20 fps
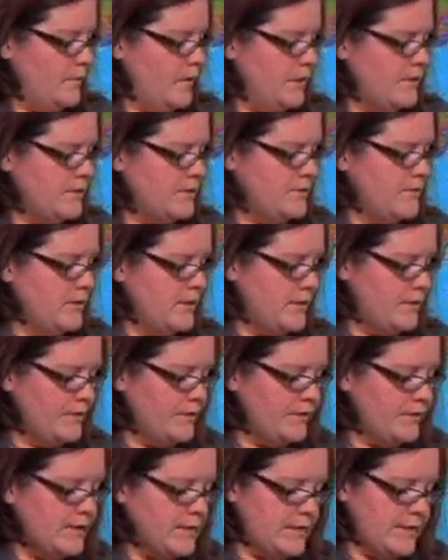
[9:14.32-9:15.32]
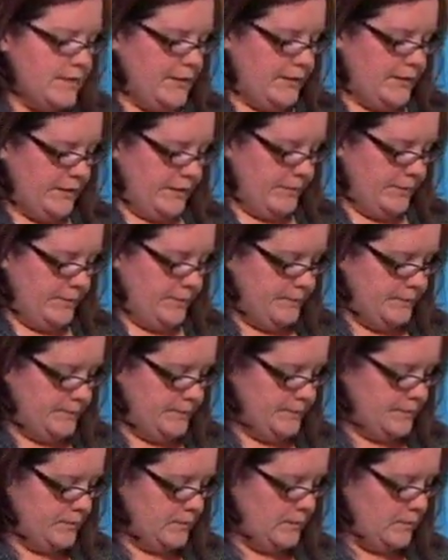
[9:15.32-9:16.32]
So the difference here,
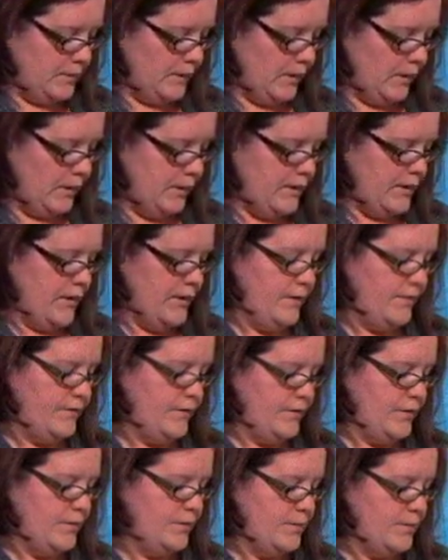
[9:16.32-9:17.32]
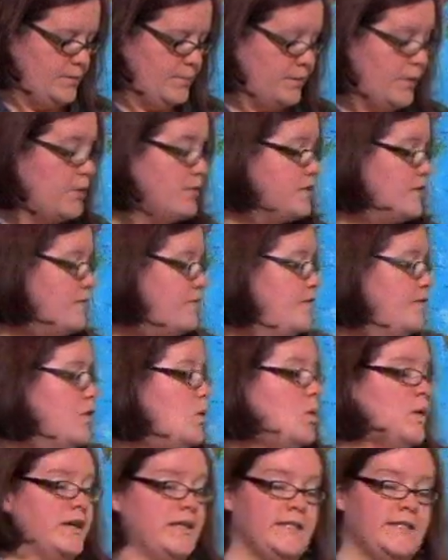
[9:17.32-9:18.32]
they are both
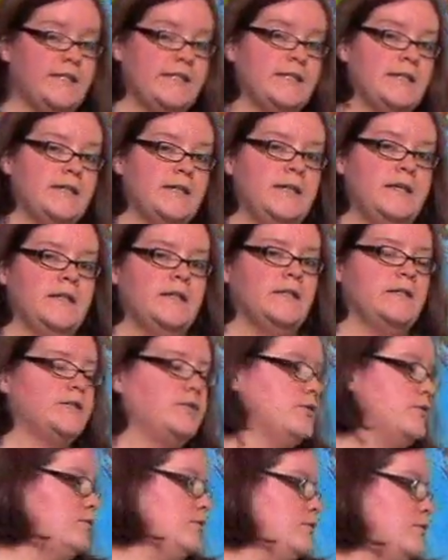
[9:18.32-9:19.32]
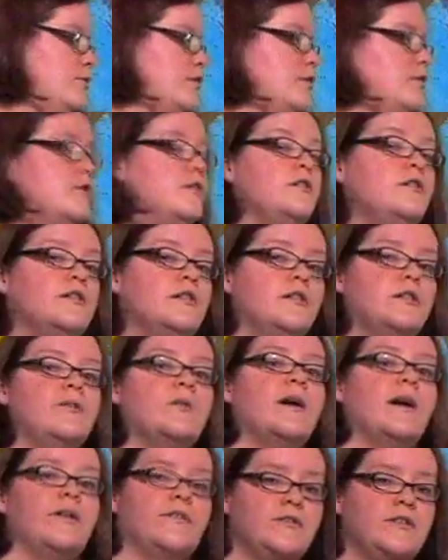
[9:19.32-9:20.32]
voiced. So R, you
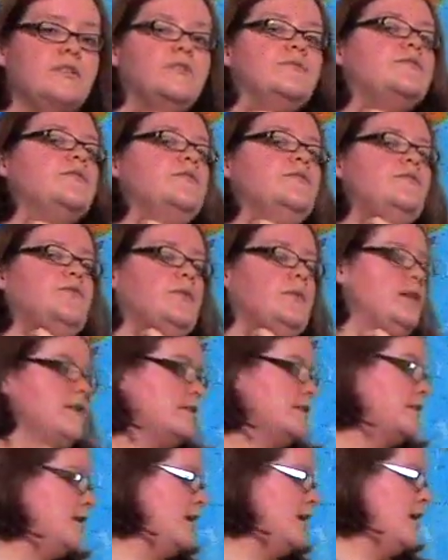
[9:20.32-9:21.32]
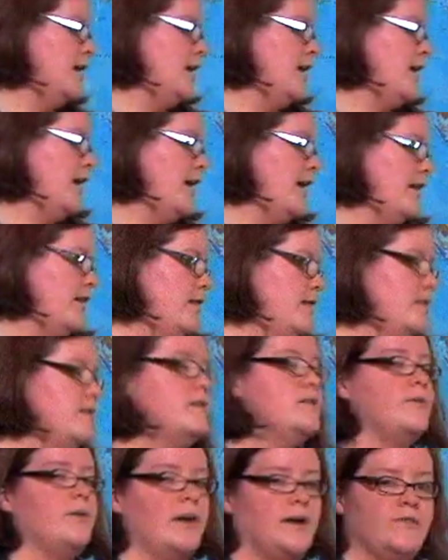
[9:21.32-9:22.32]
have to use your voice. L,
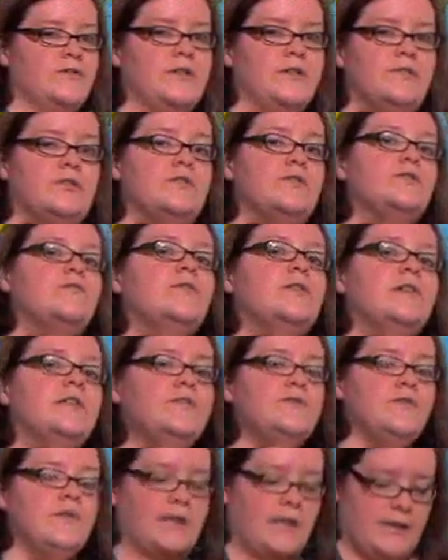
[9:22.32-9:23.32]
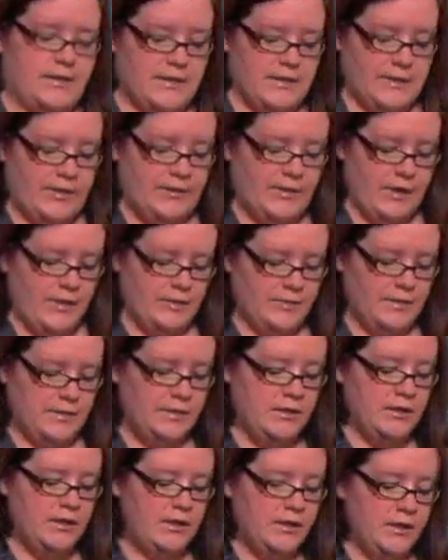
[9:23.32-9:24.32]
you have to use your voice for that to come out.
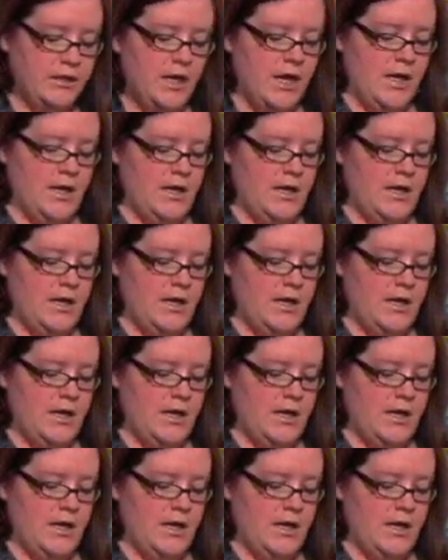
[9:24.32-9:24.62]
L.